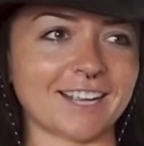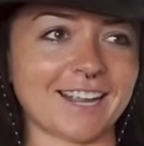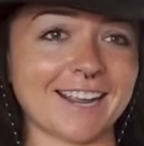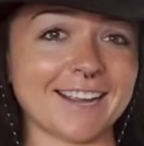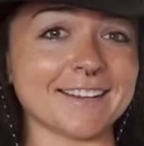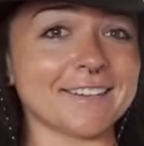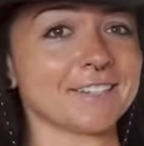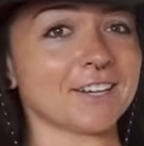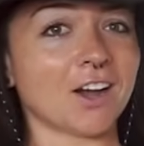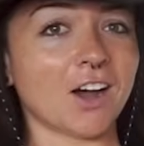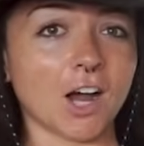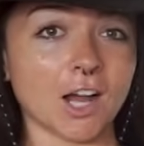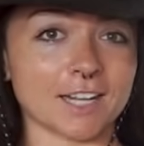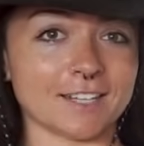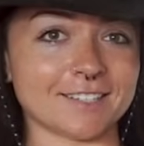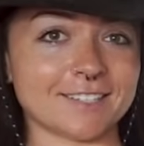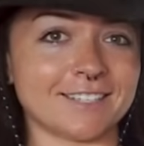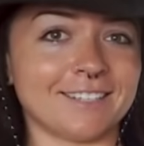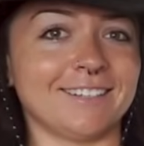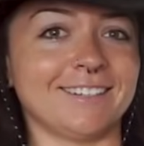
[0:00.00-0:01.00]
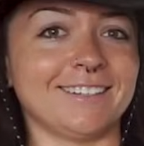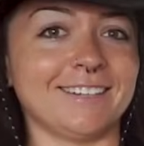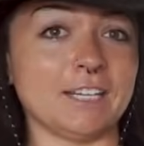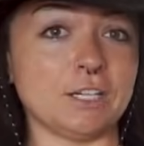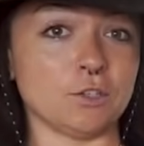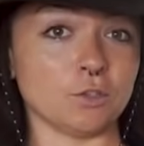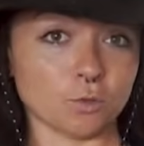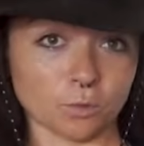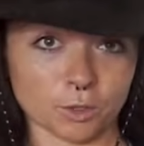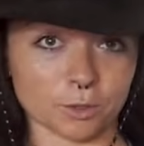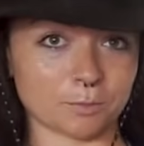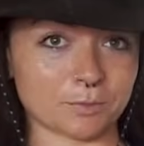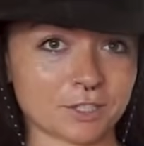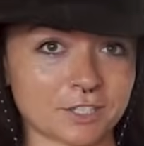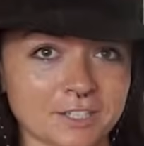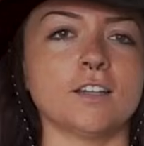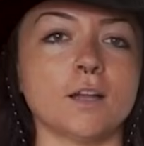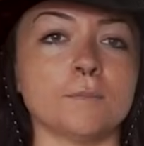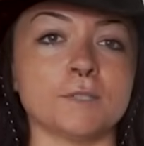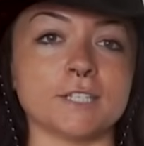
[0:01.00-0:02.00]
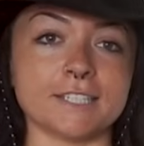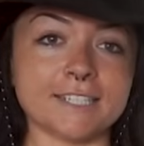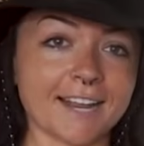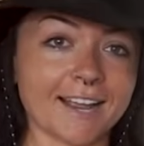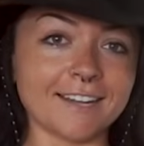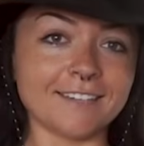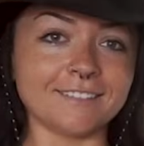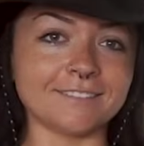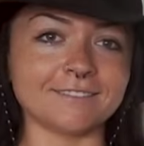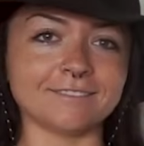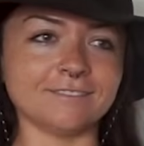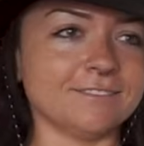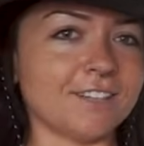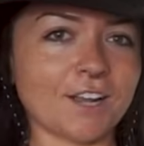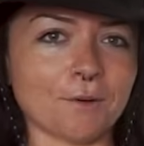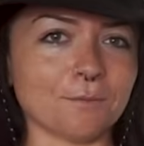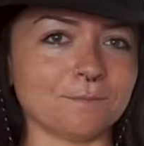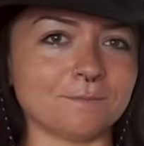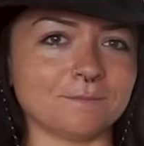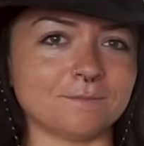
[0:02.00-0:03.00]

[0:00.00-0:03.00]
and hunt in groups. Up to ten? No.